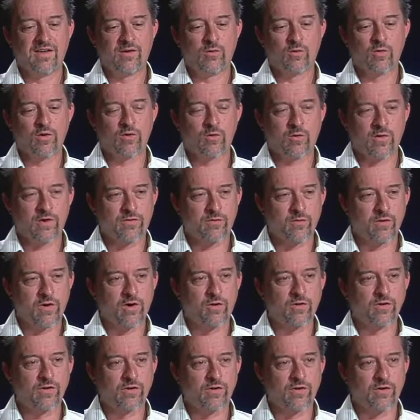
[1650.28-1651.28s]
we're going through our
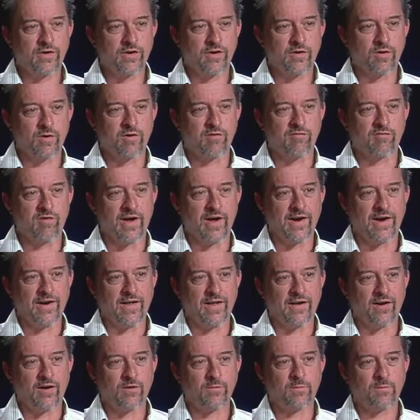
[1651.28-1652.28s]
own learning curve right
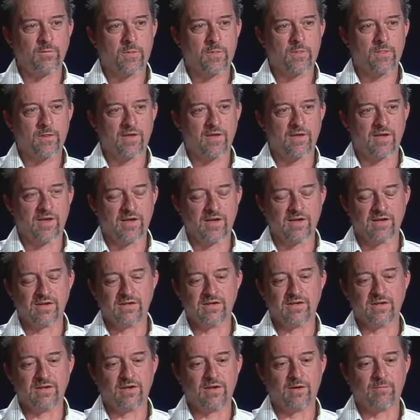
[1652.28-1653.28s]
now,
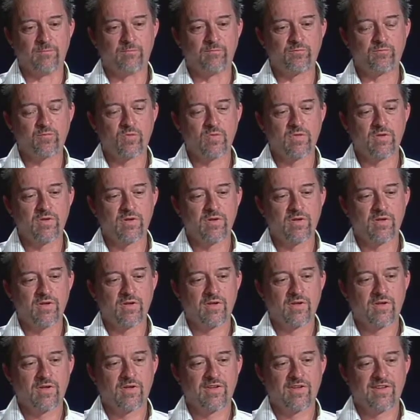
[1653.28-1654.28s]
and
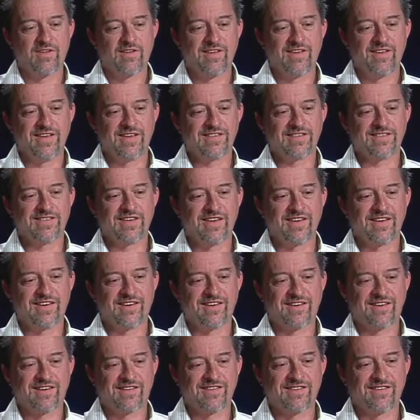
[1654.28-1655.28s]
it's
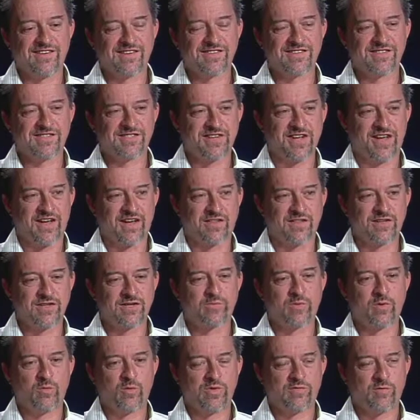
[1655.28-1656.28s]
a challenge.
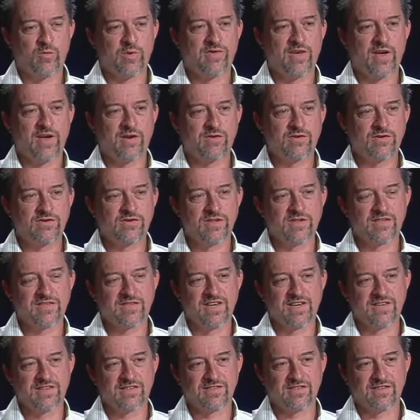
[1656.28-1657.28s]
But we've had good
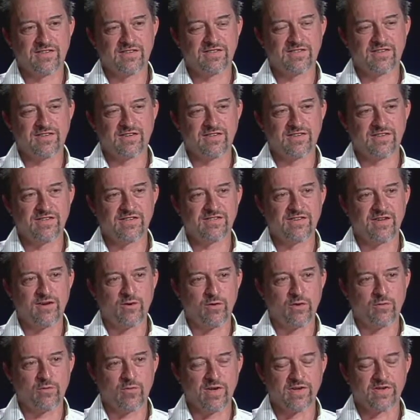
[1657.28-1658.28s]
success this
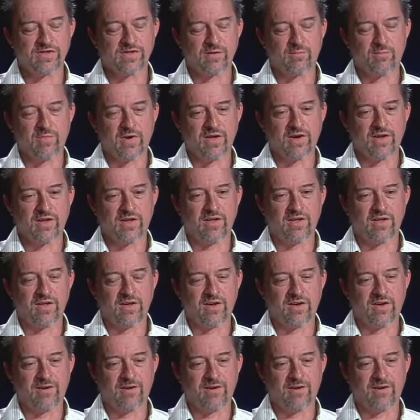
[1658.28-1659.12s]
year in raising money.